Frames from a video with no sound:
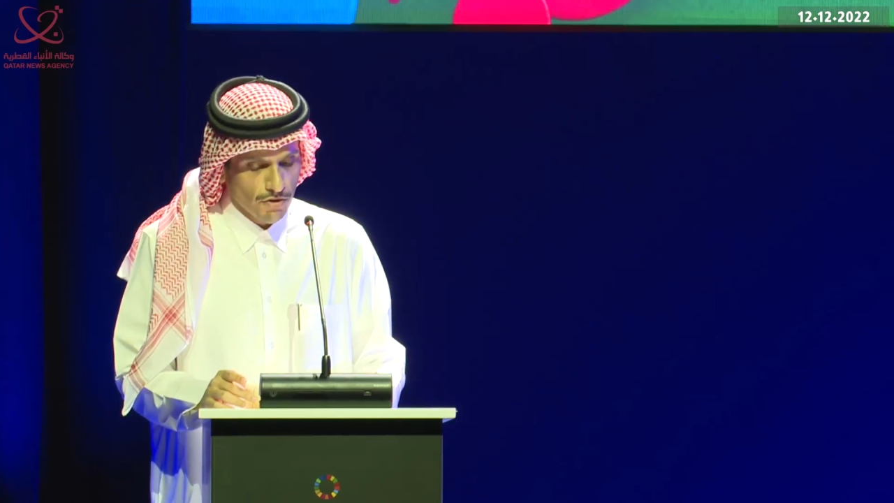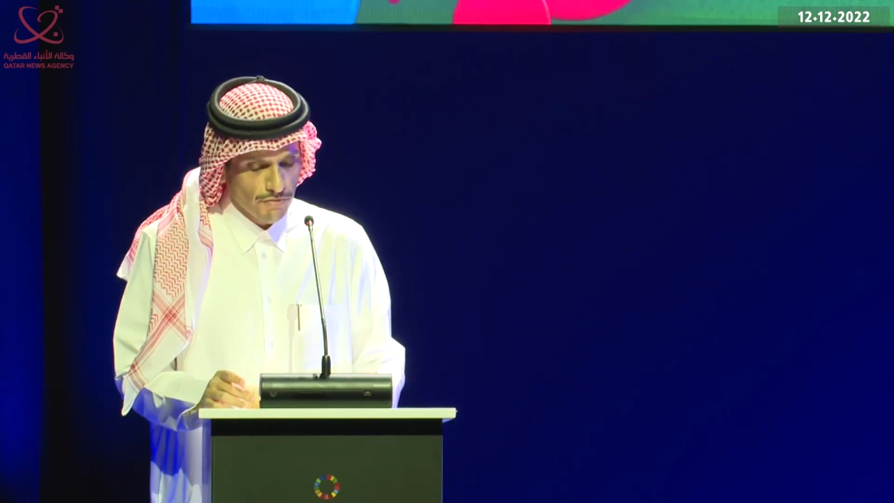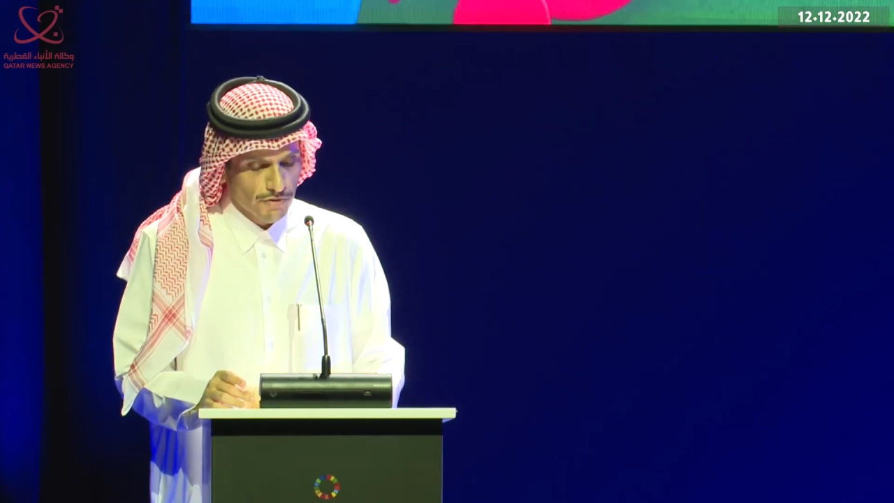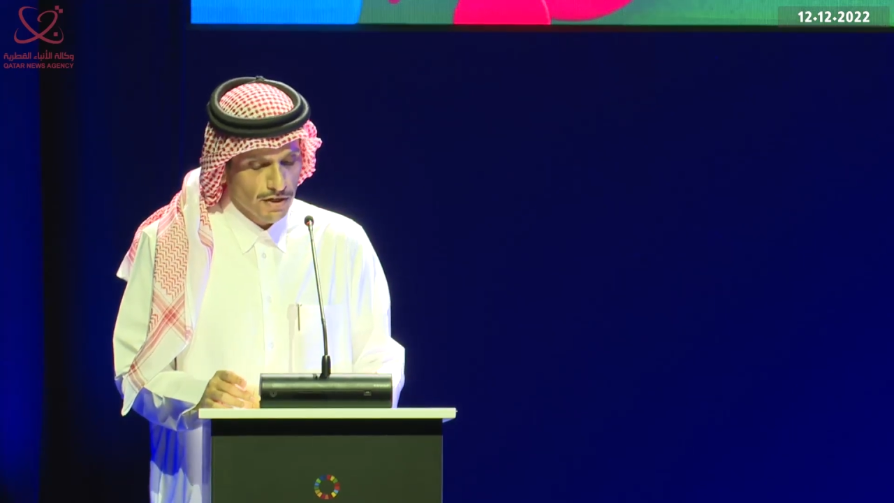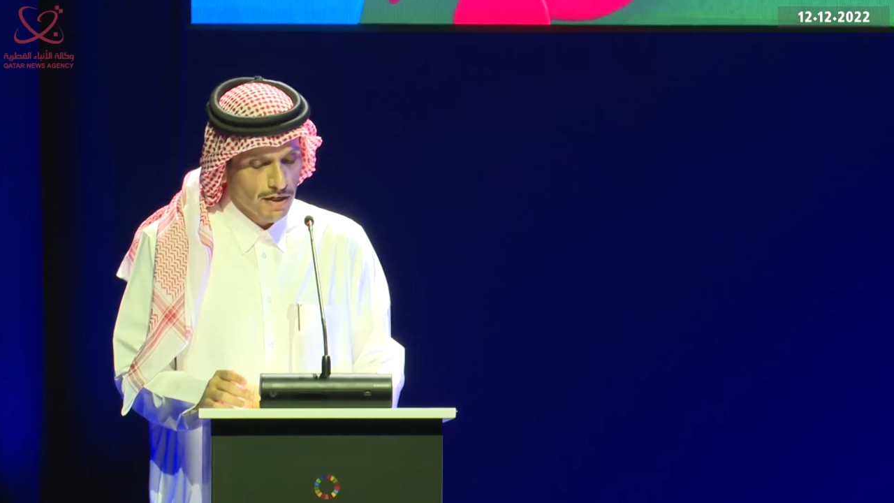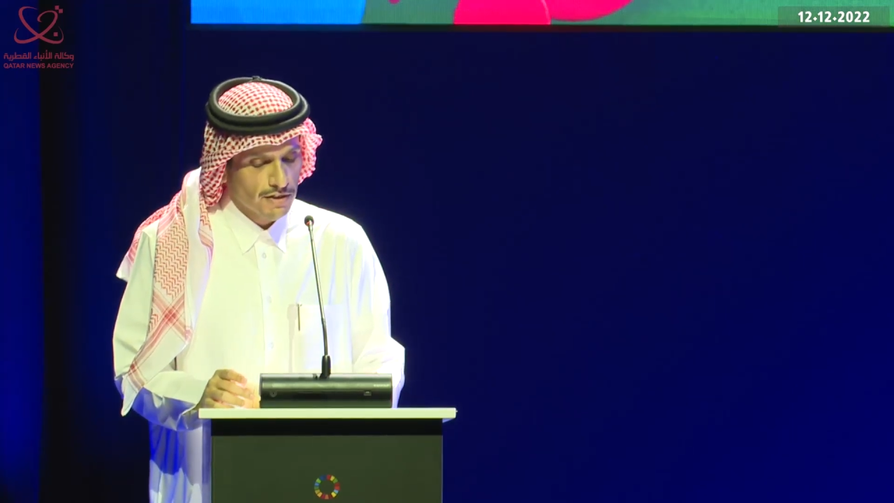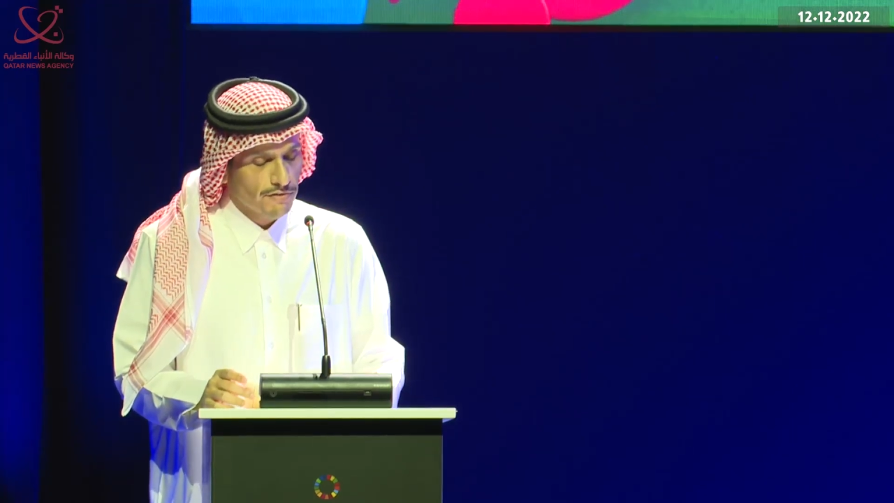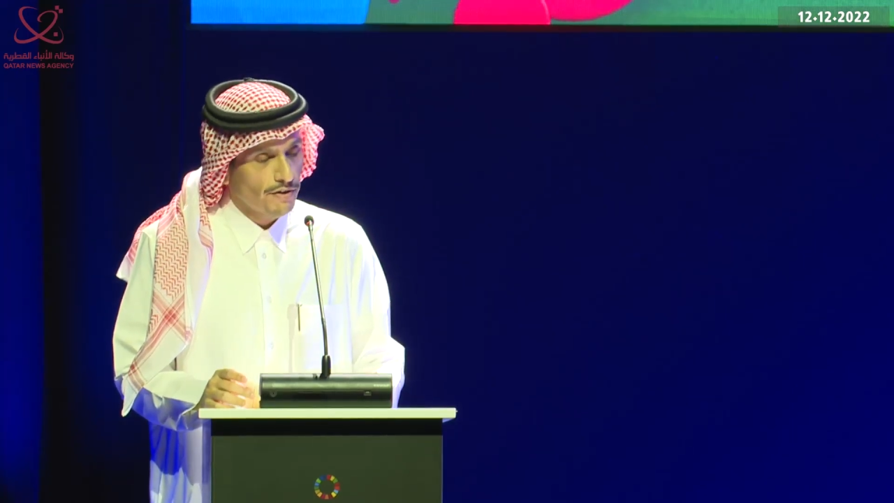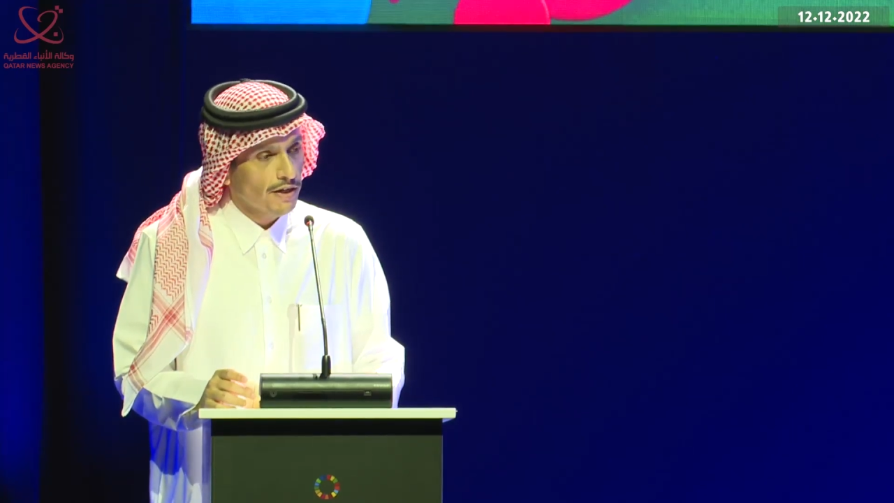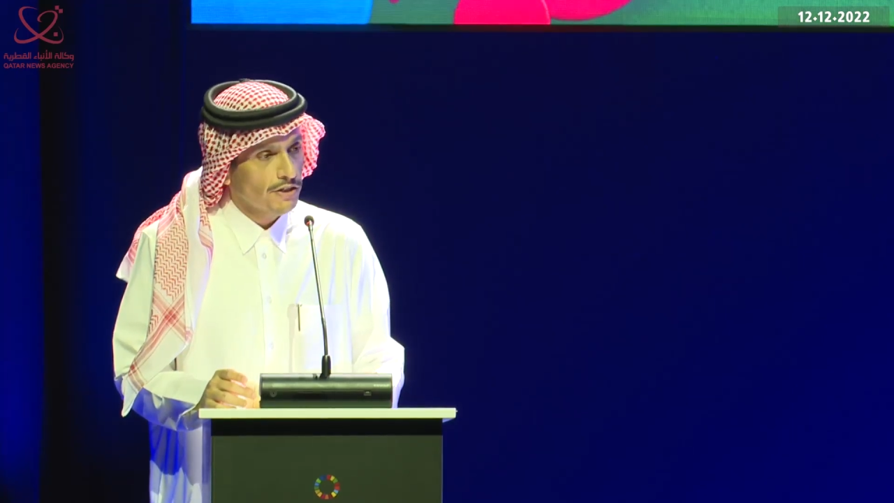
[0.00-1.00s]
of
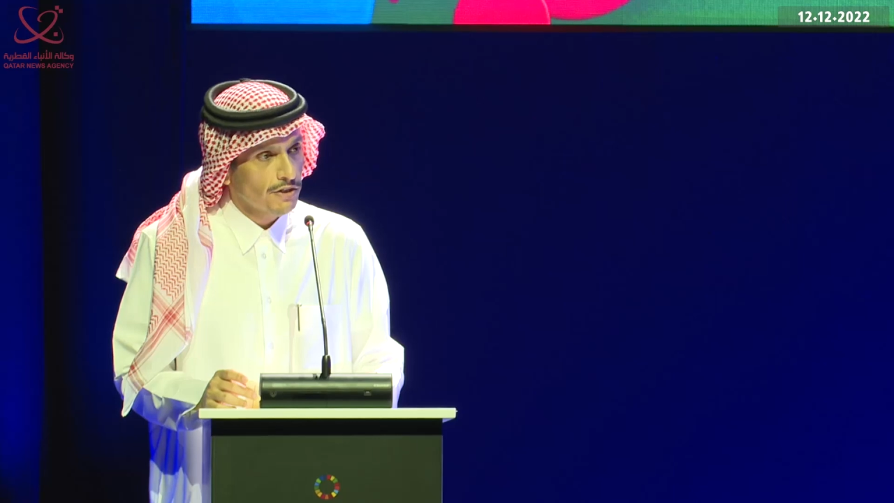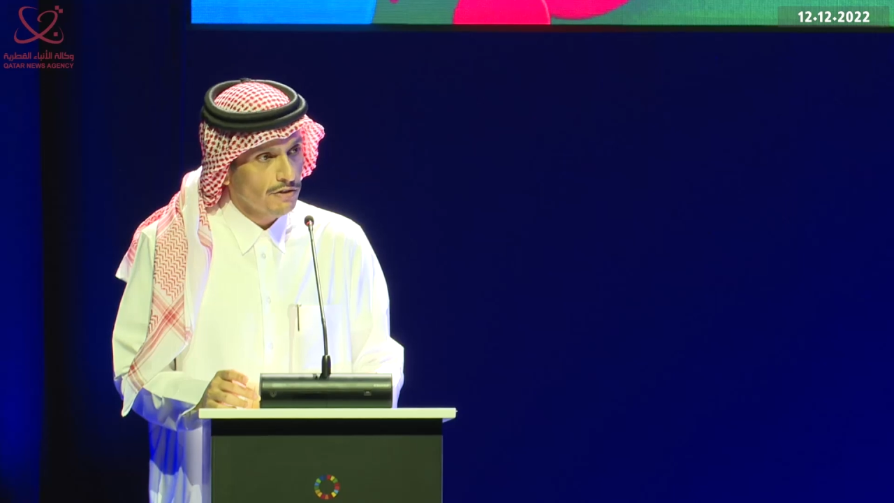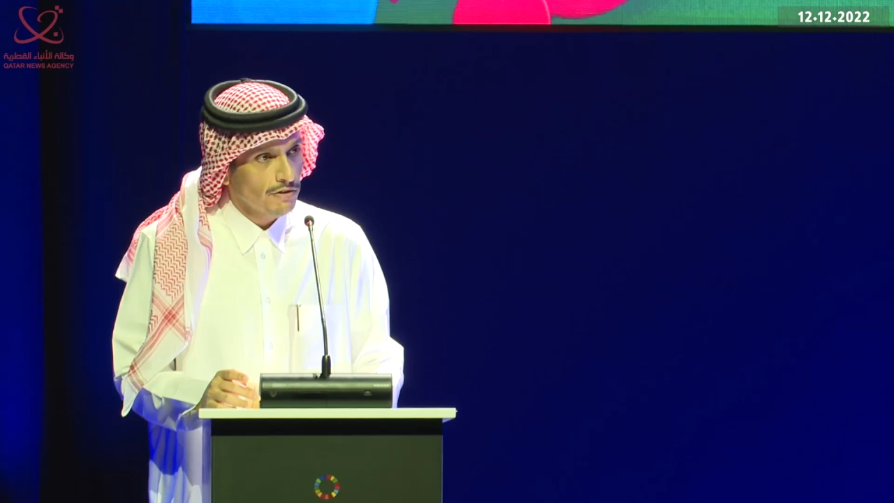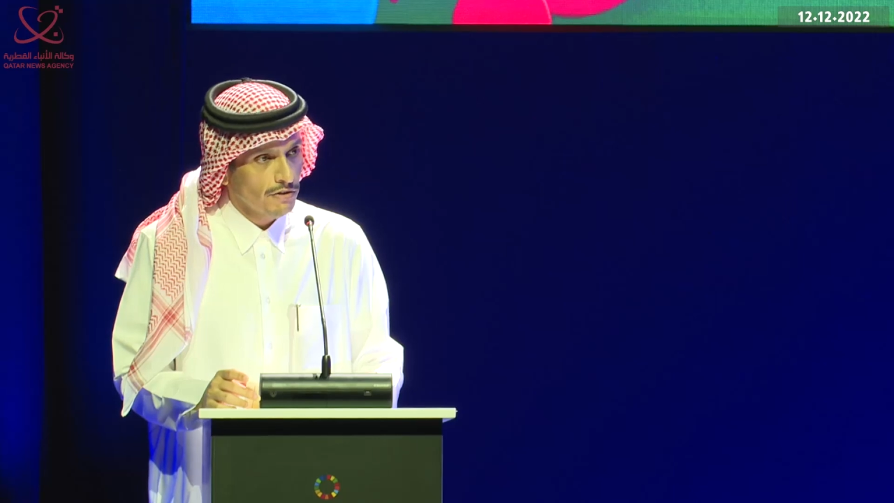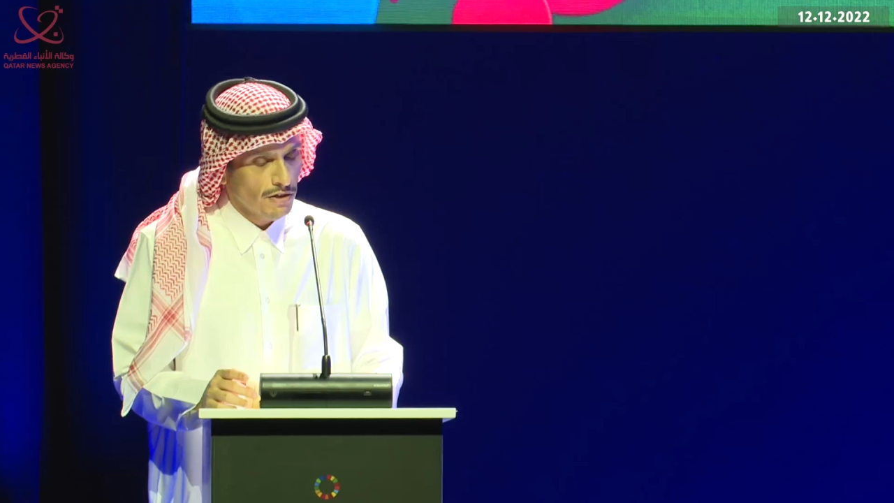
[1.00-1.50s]
collective action